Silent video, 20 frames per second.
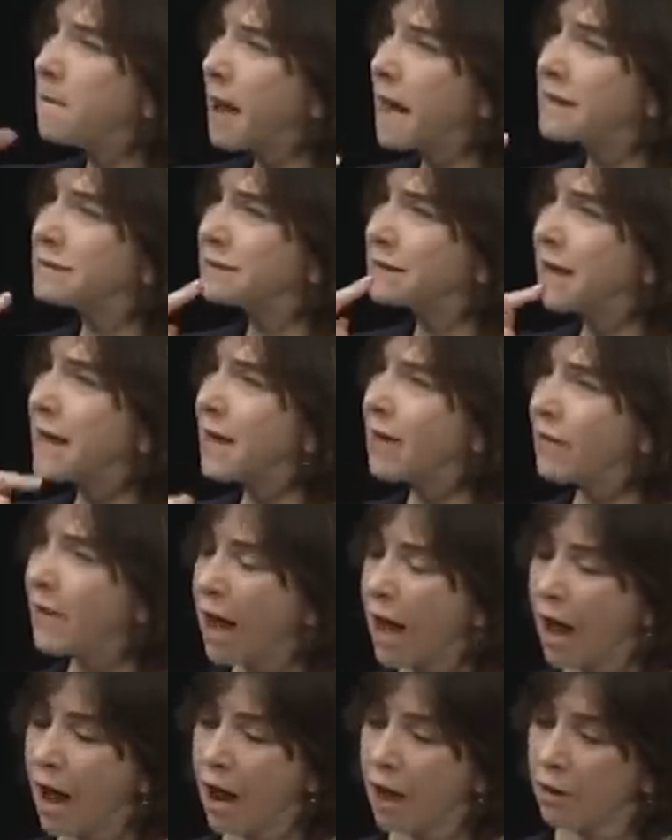I'm interested in
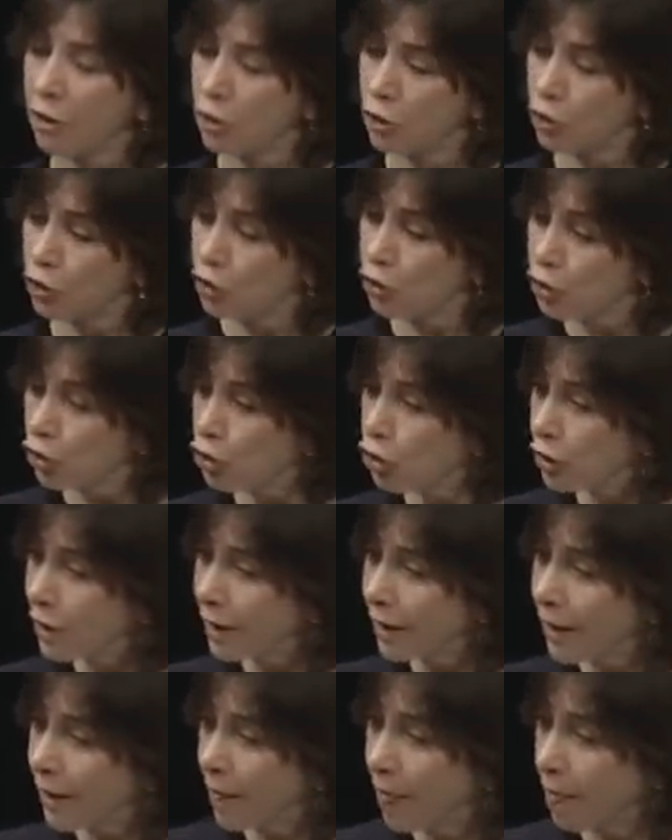looking into this. And
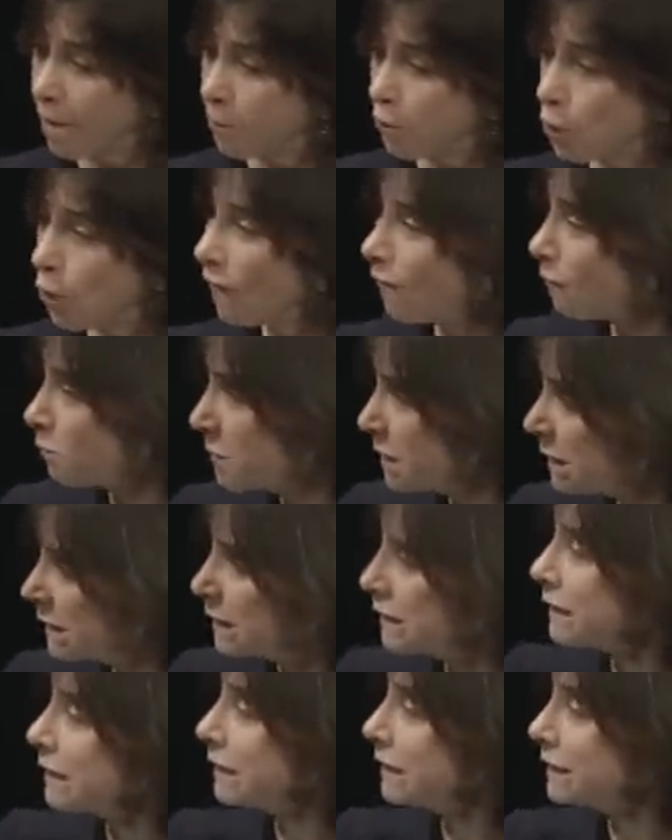I think that
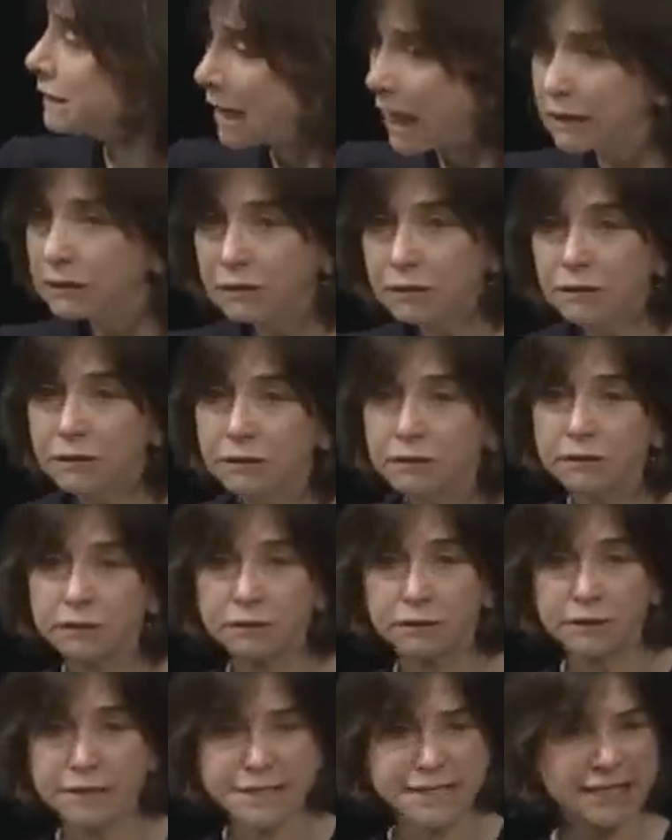during the
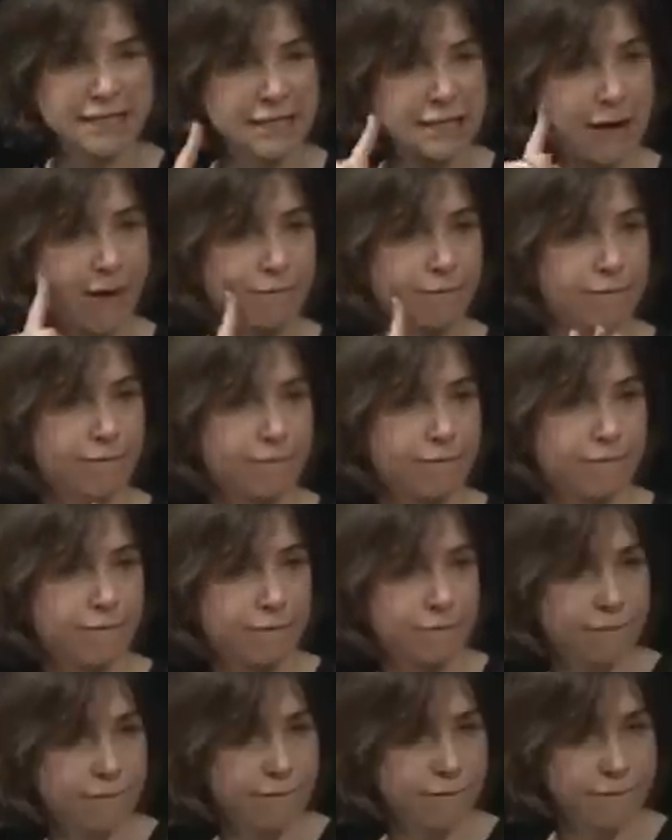movement, yes,
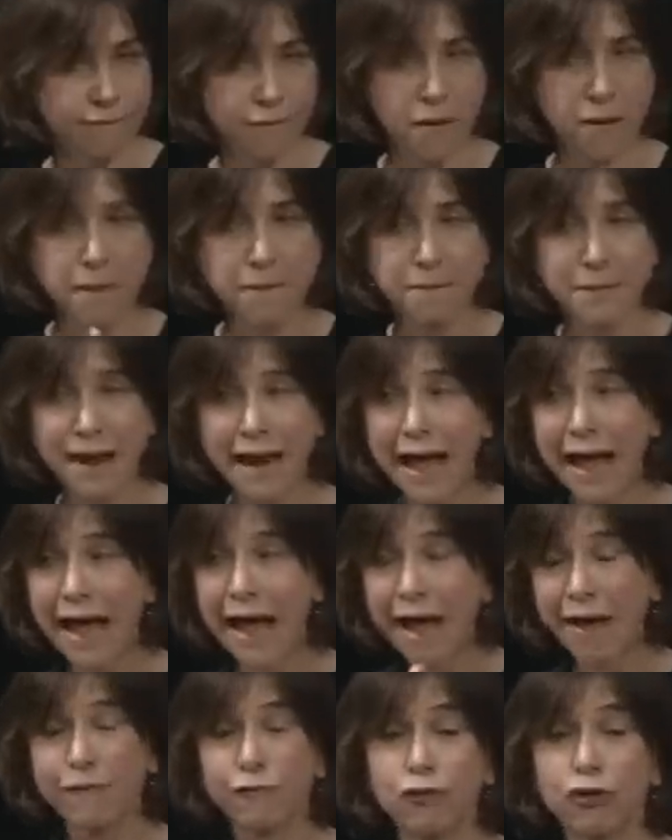the underlying
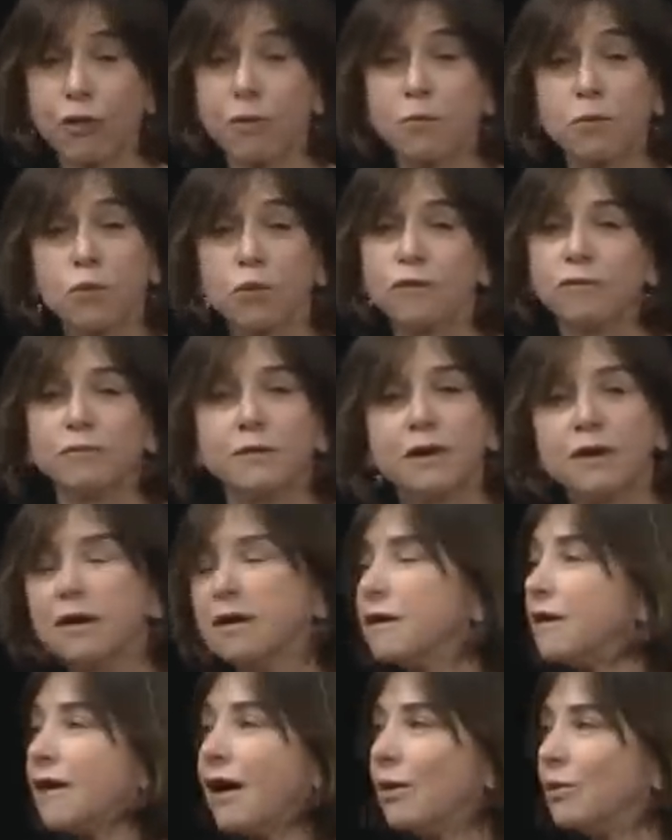core experience
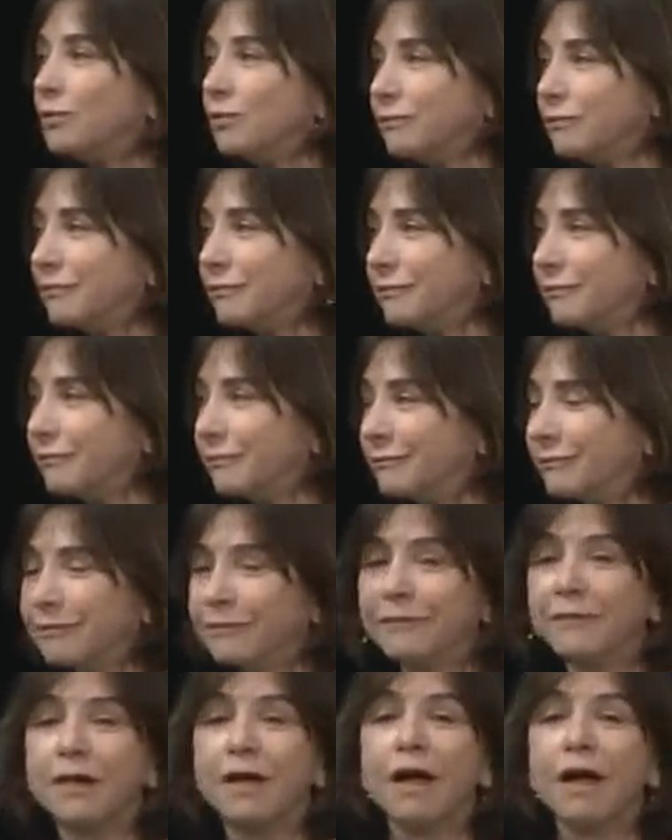was about being deaf